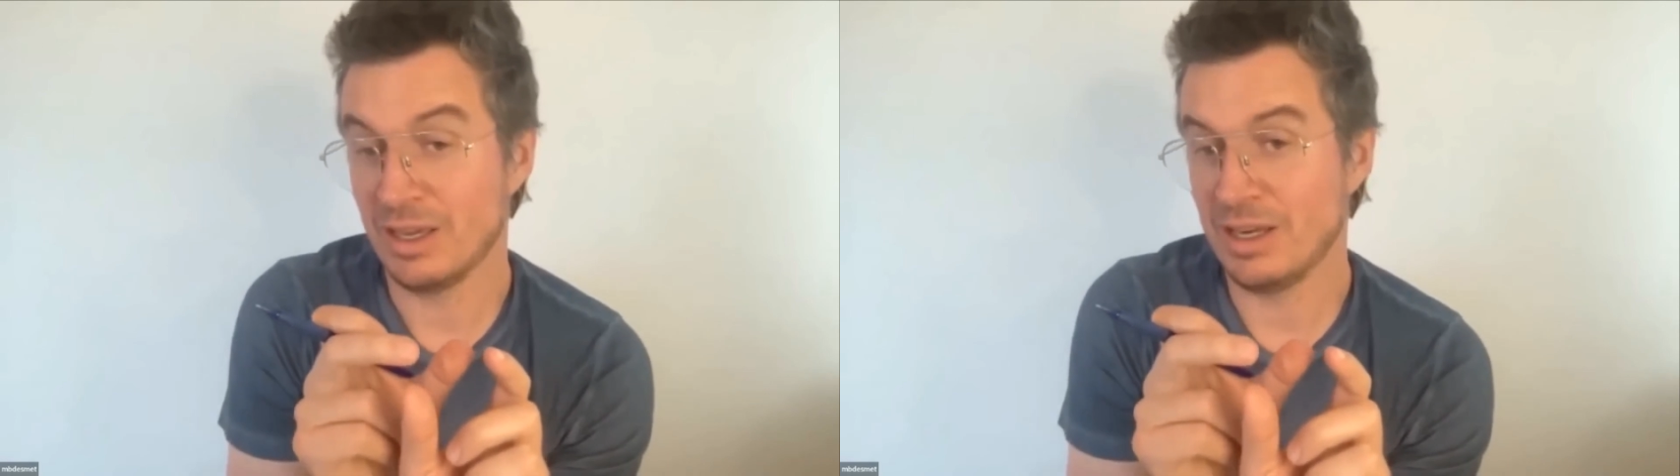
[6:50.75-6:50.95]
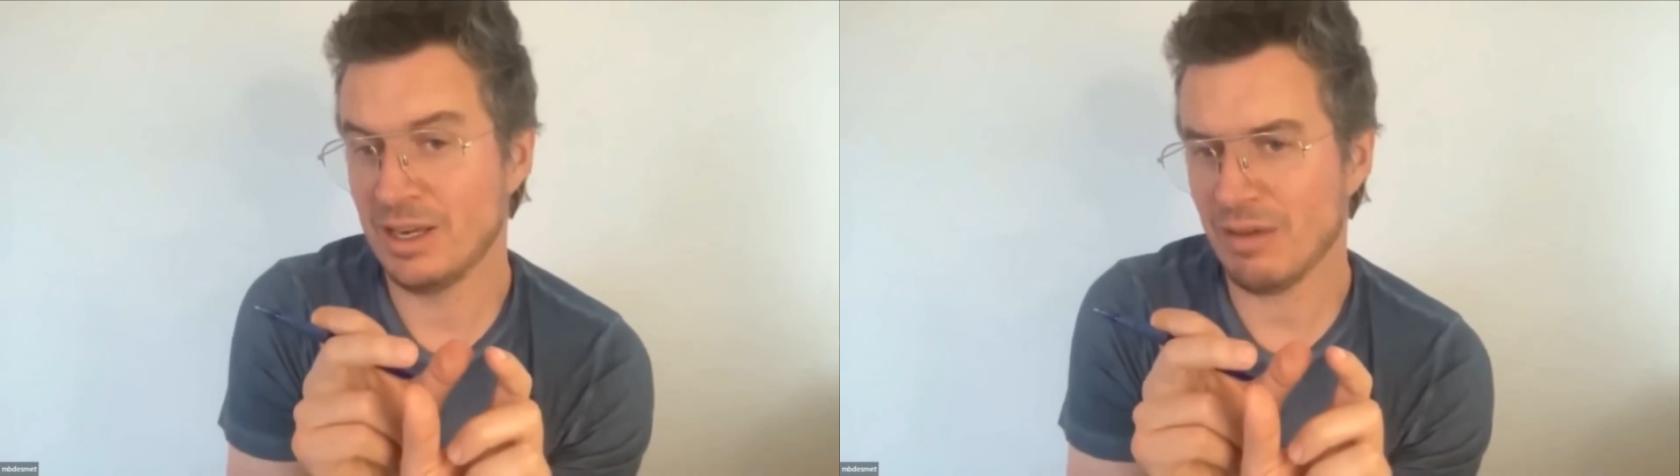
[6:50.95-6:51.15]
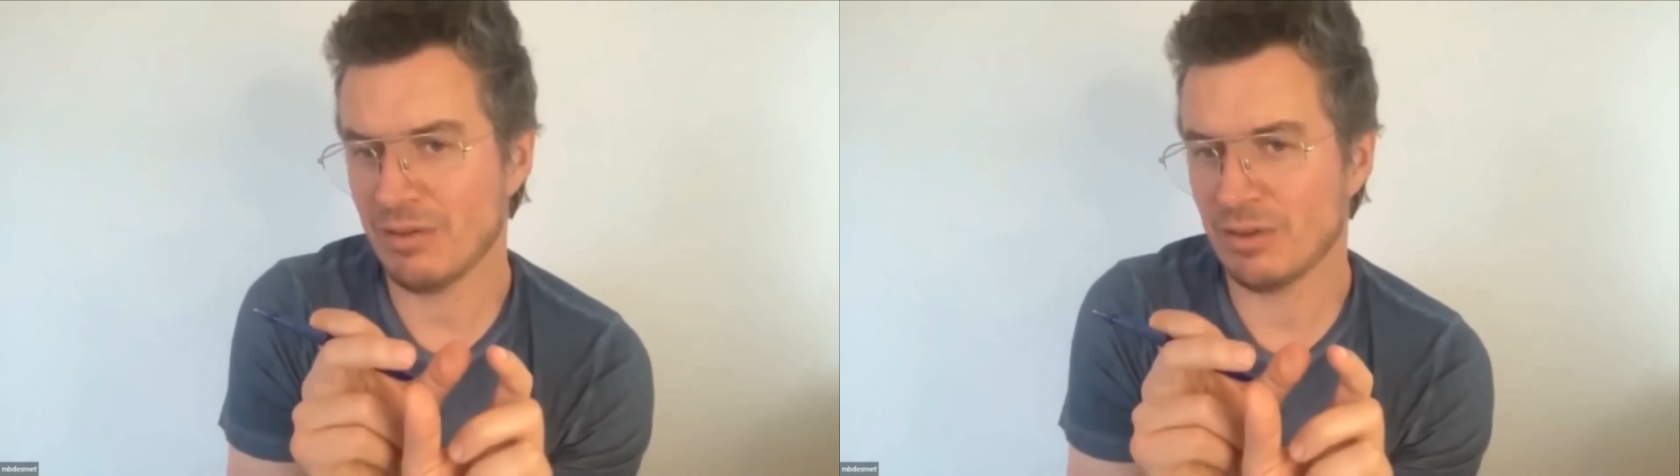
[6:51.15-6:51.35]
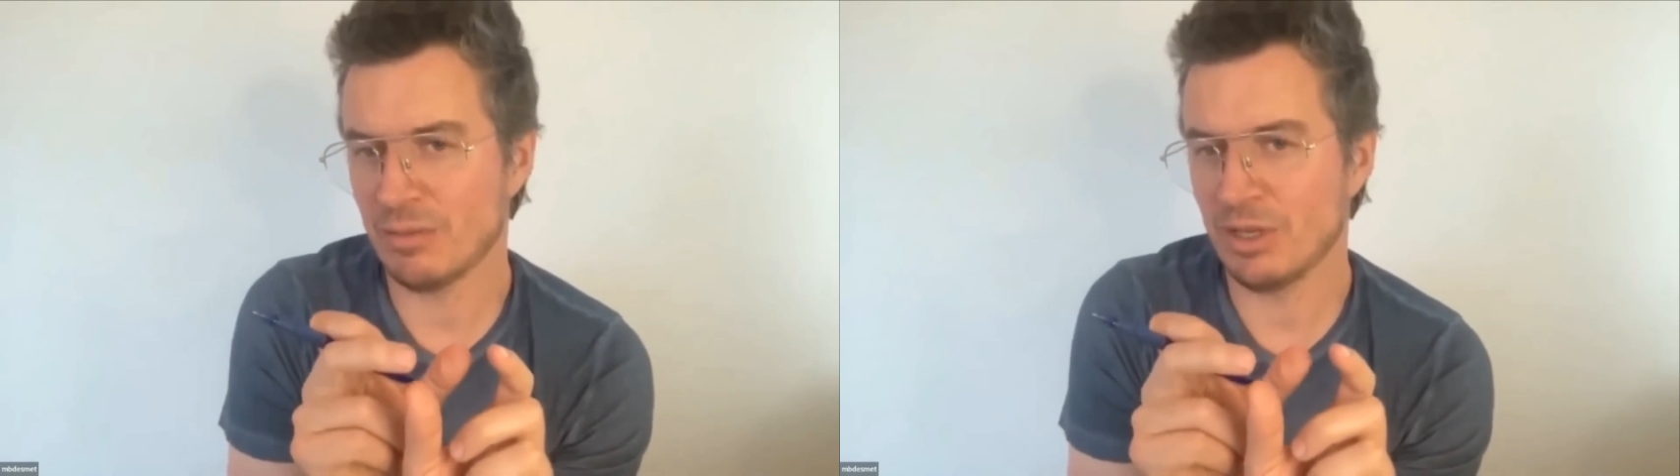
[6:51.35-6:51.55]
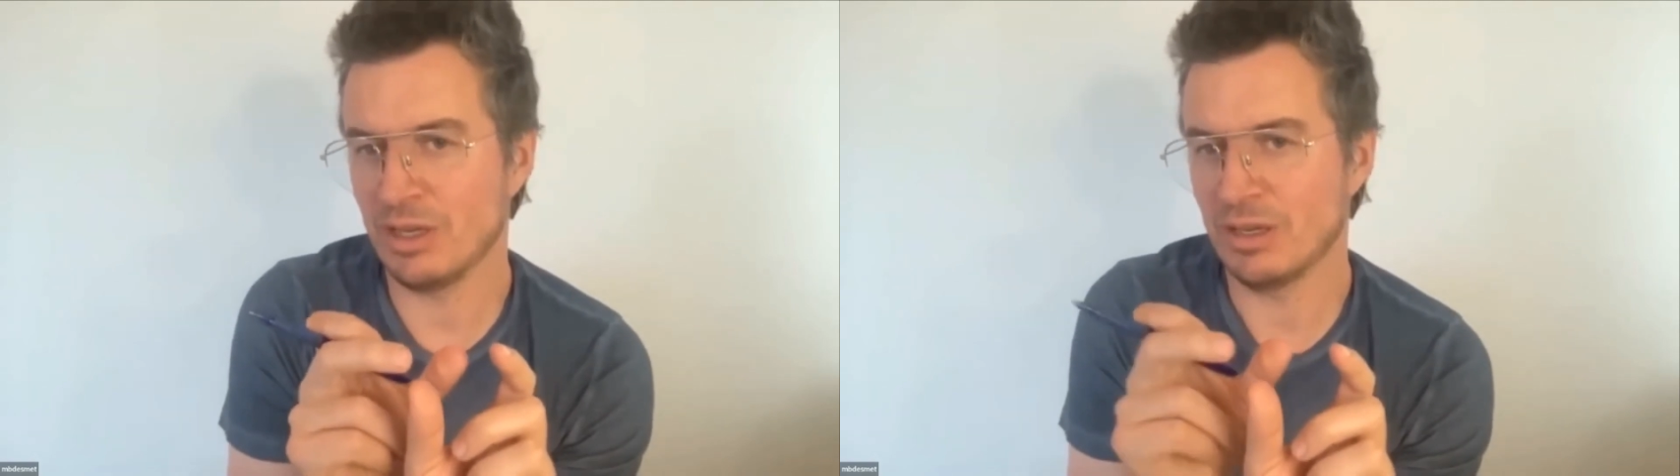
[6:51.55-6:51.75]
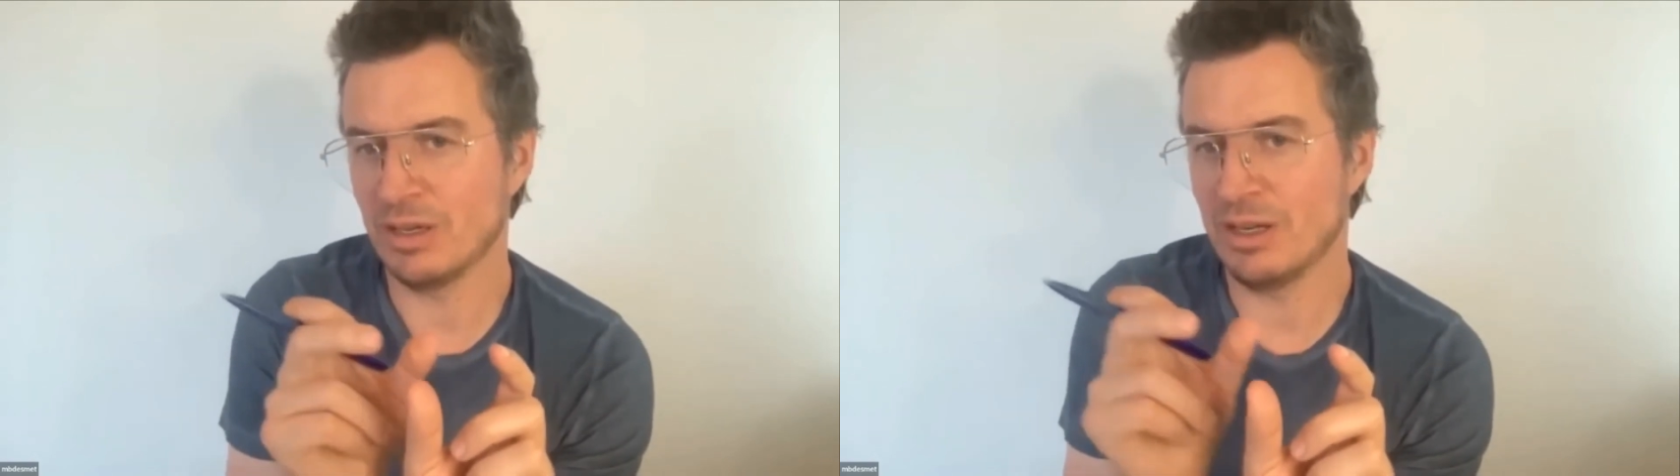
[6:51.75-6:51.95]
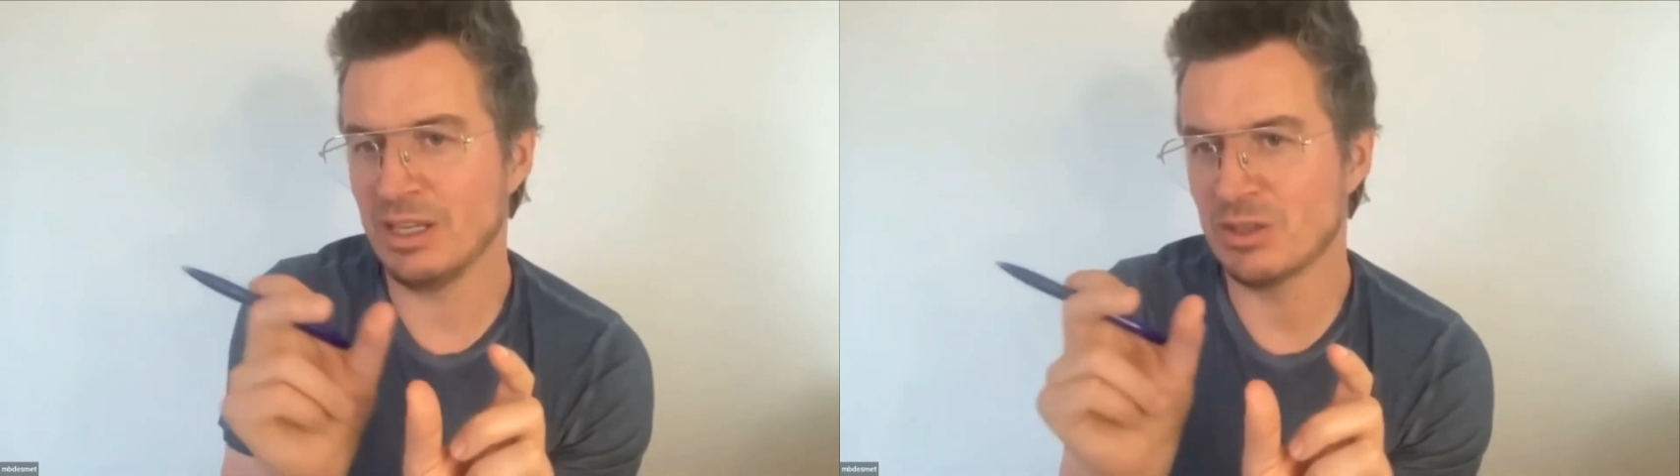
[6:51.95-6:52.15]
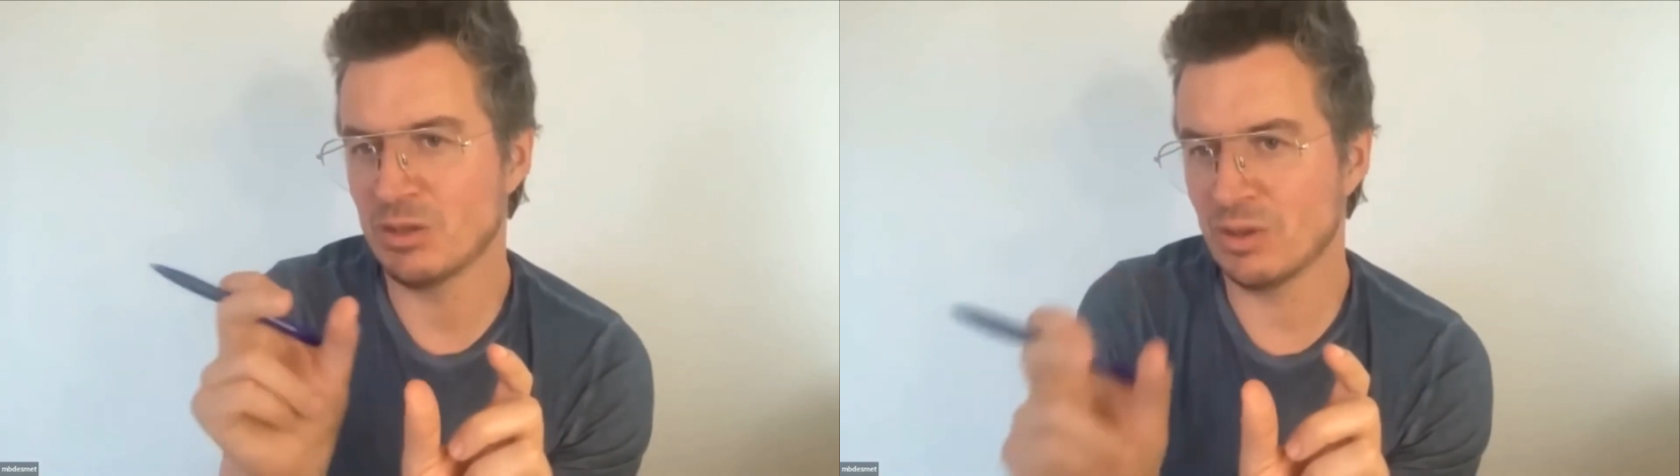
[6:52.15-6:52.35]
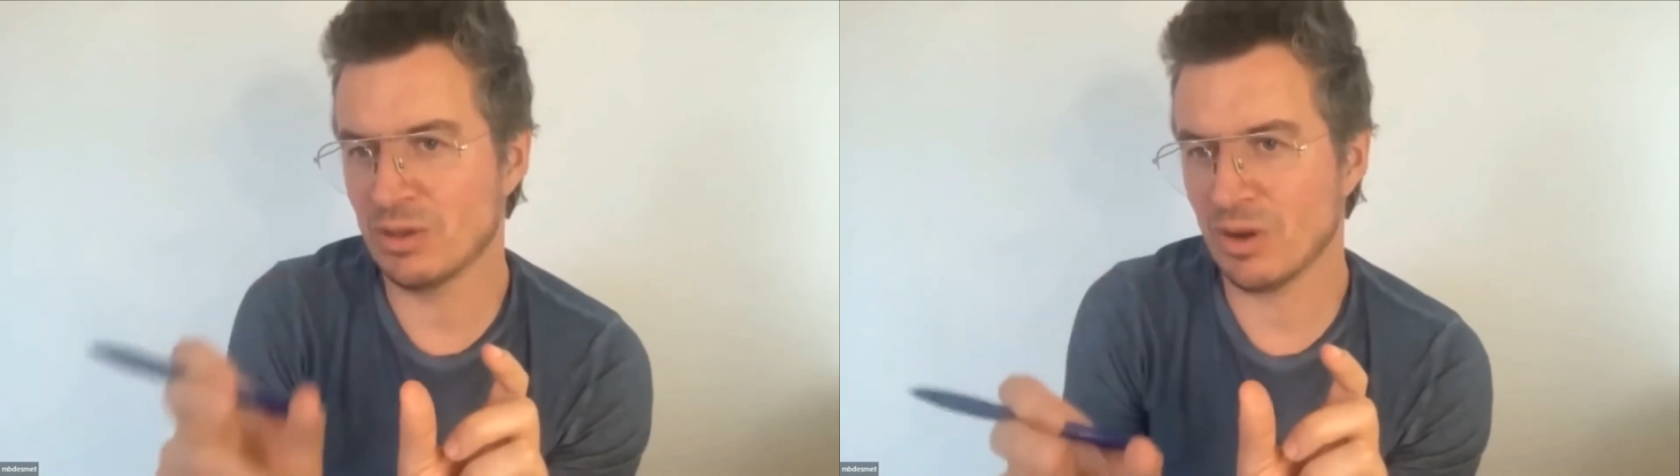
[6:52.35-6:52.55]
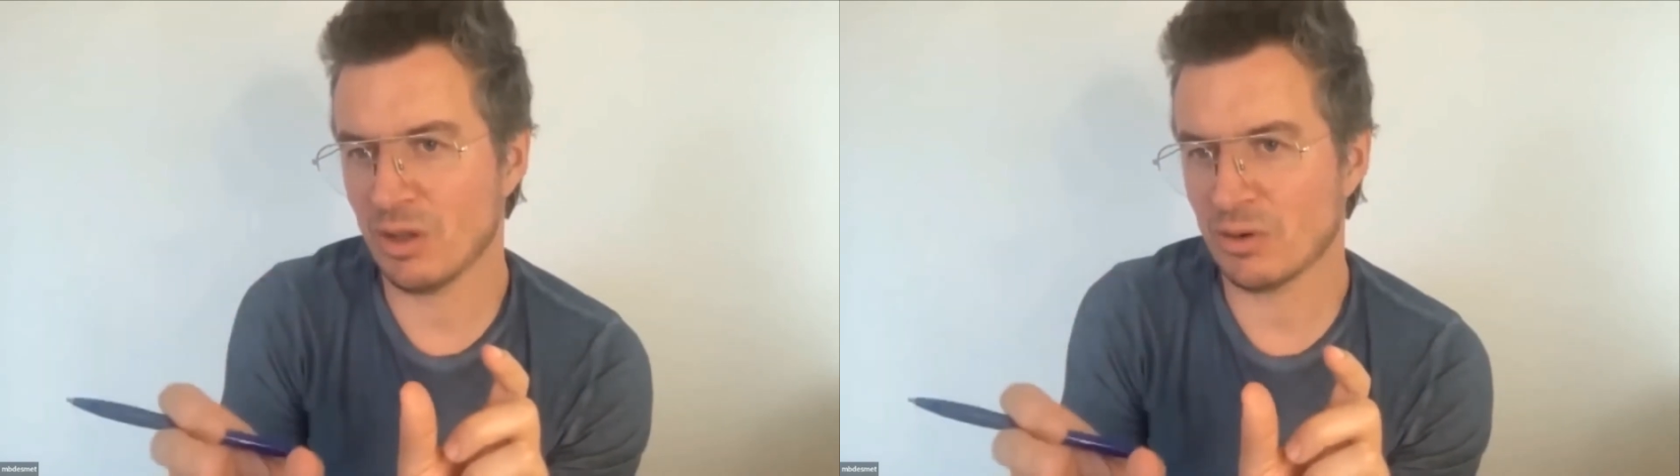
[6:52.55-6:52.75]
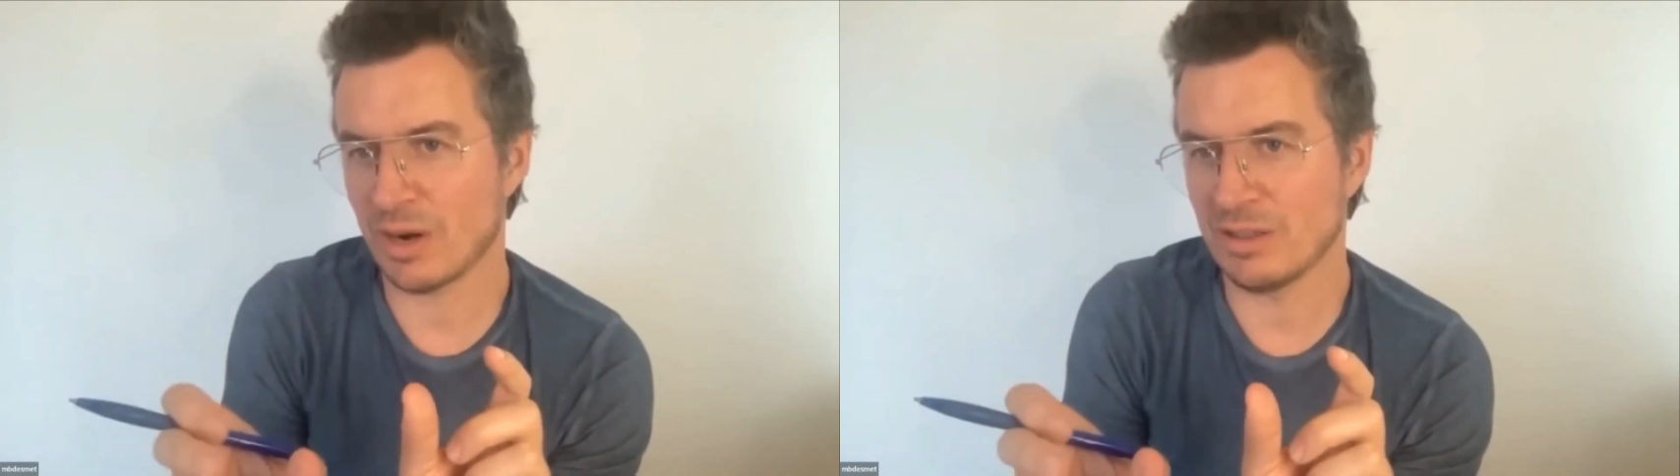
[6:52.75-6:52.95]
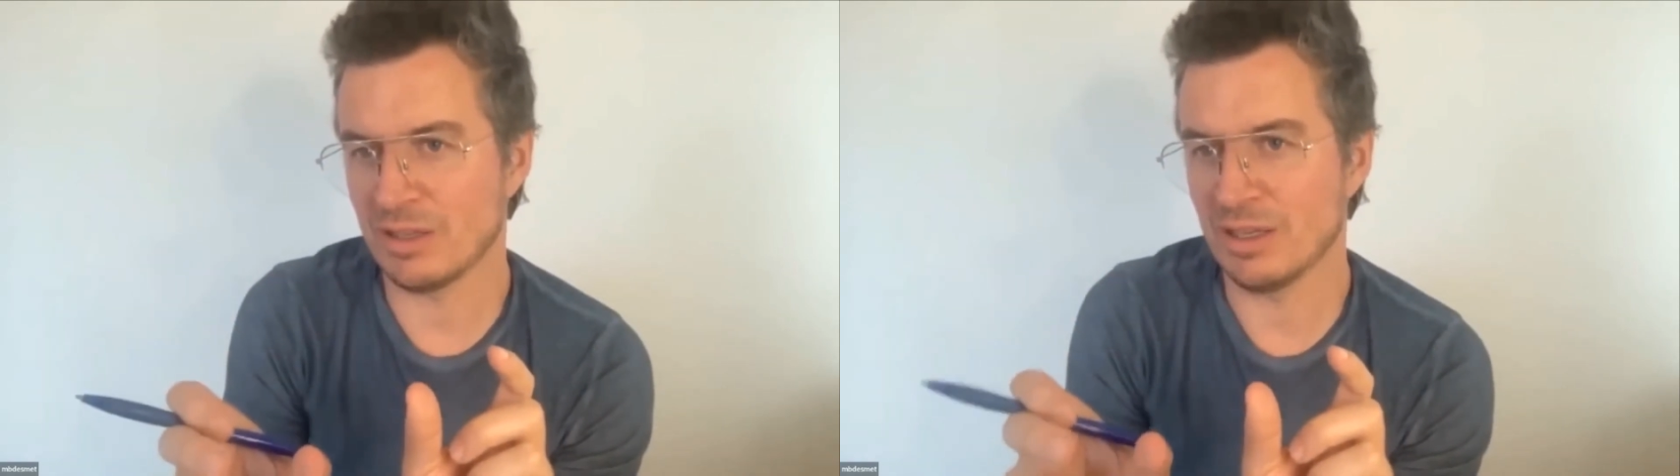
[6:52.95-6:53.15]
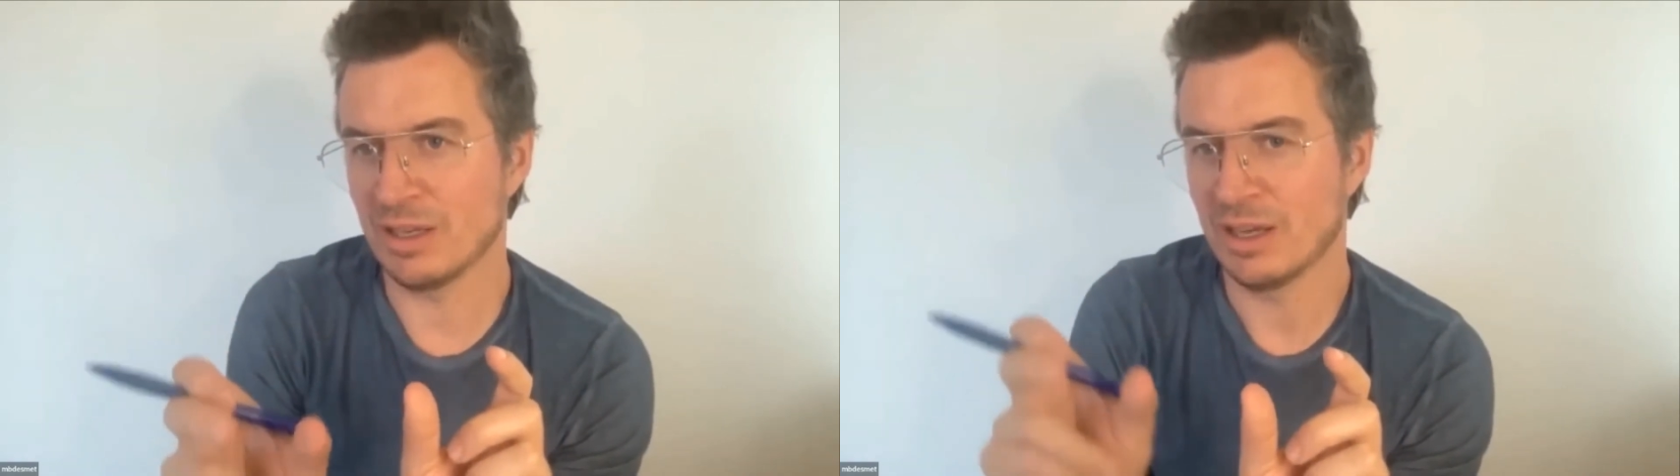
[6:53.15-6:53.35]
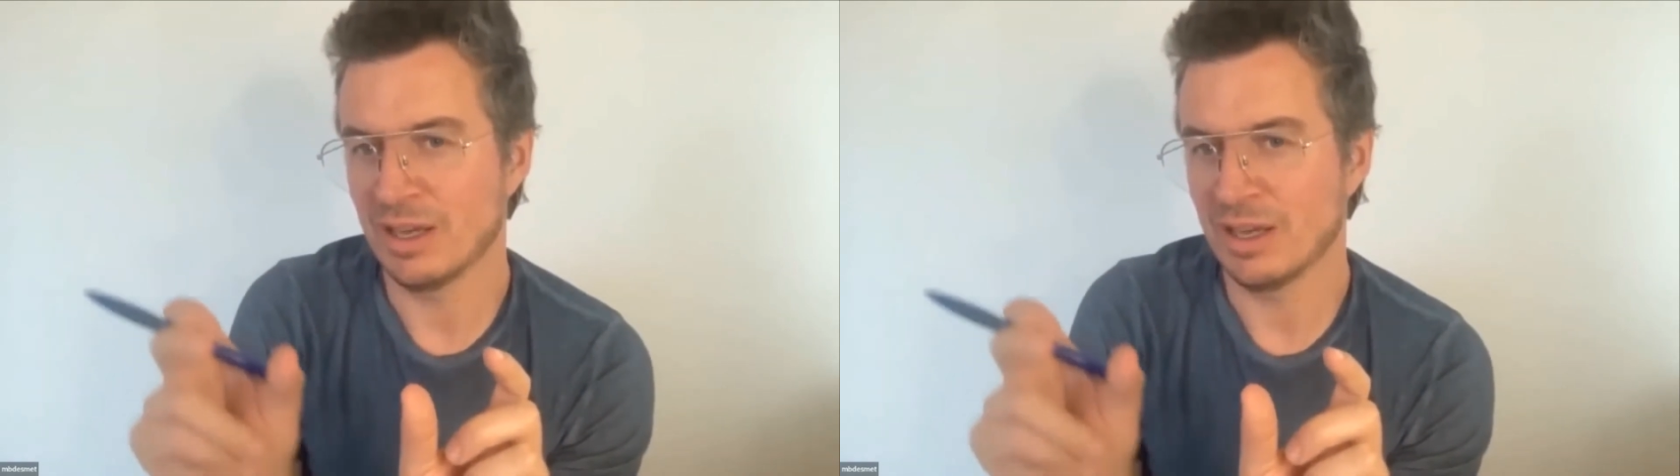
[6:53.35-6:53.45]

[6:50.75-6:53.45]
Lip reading: inevitably leads to the other idea,